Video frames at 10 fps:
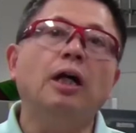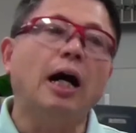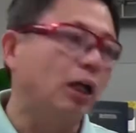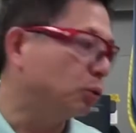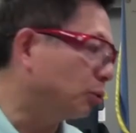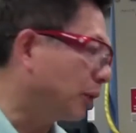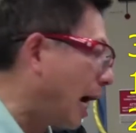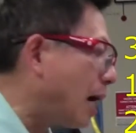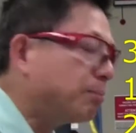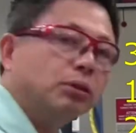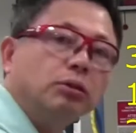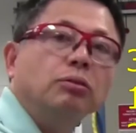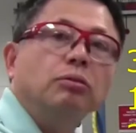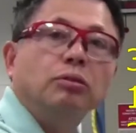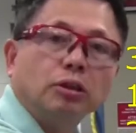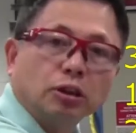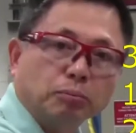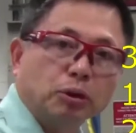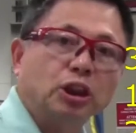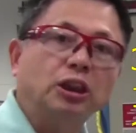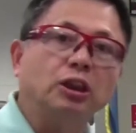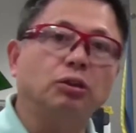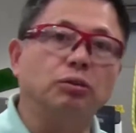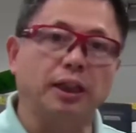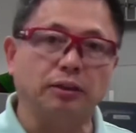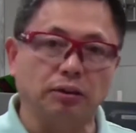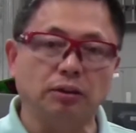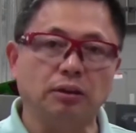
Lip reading: how to couple the machines together.